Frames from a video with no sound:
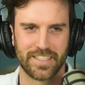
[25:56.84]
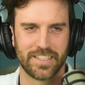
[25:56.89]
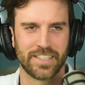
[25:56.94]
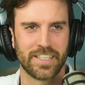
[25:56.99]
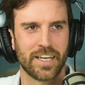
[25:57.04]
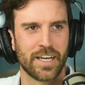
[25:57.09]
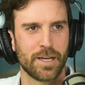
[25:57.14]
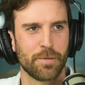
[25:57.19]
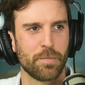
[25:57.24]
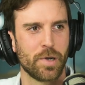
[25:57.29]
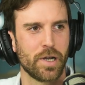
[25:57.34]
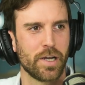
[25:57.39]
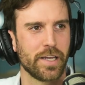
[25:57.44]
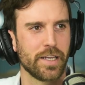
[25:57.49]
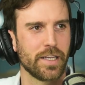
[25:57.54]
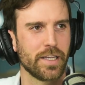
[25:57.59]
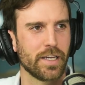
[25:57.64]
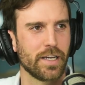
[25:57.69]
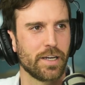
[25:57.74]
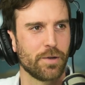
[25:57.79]
Yeah,
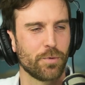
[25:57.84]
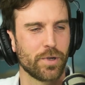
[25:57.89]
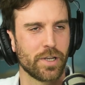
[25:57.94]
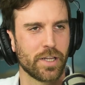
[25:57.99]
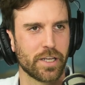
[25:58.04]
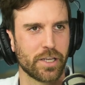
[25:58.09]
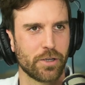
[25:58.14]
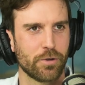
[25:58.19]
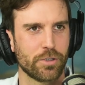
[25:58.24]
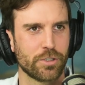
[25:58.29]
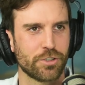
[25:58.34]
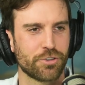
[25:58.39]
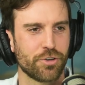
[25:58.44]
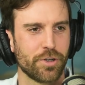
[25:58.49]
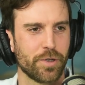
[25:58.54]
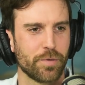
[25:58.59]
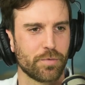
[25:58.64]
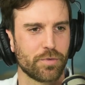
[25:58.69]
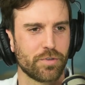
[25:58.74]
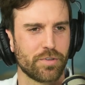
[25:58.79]
when I go on
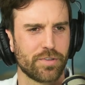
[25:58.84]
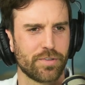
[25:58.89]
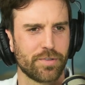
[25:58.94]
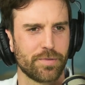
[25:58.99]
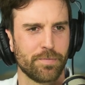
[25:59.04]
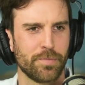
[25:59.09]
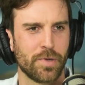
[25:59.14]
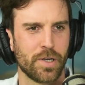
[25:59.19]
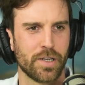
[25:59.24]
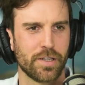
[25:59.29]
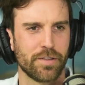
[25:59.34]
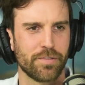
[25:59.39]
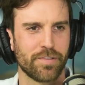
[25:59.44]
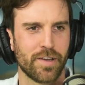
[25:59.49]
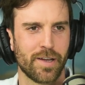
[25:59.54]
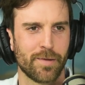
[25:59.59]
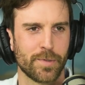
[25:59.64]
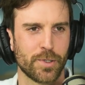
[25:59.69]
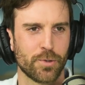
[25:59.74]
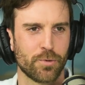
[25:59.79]
trips, my
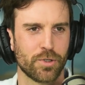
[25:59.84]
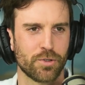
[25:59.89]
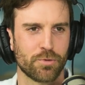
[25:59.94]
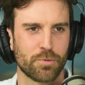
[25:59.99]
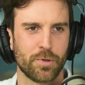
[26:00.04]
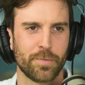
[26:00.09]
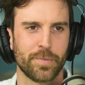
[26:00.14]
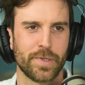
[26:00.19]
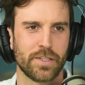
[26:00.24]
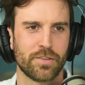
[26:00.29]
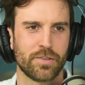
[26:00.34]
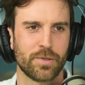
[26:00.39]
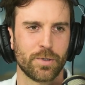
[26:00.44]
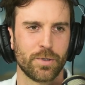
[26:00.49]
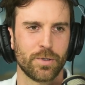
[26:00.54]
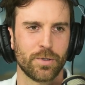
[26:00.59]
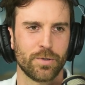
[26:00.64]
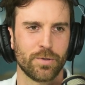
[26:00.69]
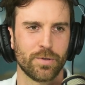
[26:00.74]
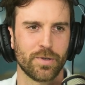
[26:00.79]
family always want me
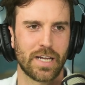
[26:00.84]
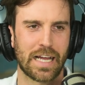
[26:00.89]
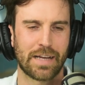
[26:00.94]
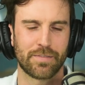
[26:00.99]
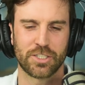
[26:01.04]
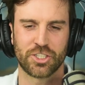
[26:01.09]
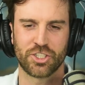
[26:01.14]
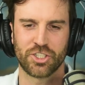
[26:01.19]
to have a